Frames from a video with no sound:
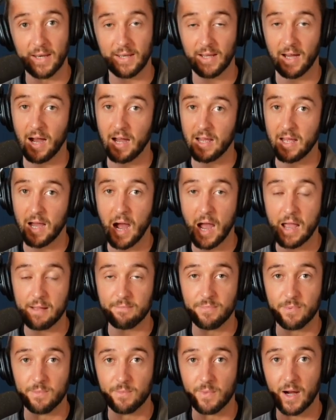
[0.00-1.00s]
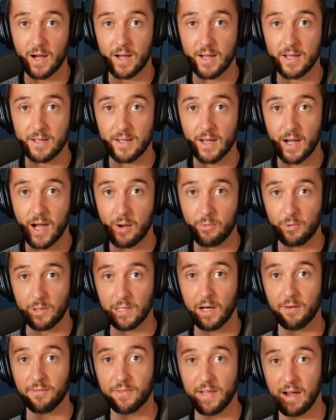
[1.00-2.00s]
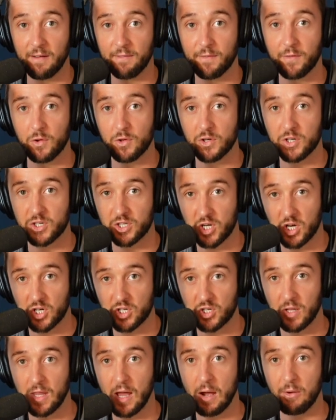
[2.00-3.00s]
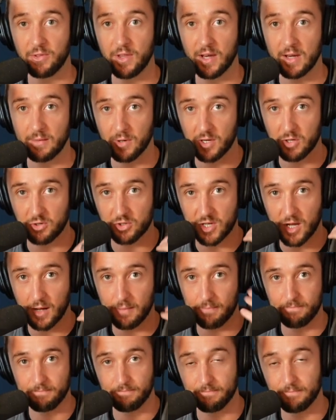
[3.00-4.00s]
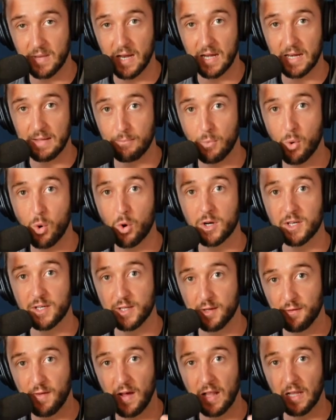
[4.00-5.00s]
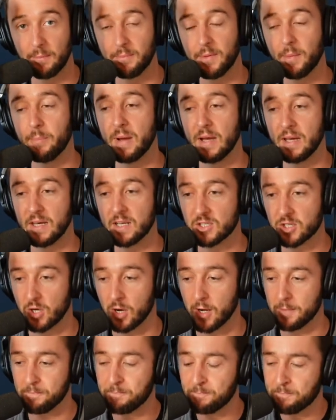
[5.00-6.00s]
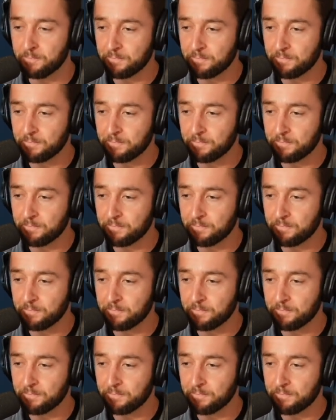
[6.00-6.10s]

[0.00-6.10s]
I would love to have further discussion on that with anybody who's got any more developed opinions on it.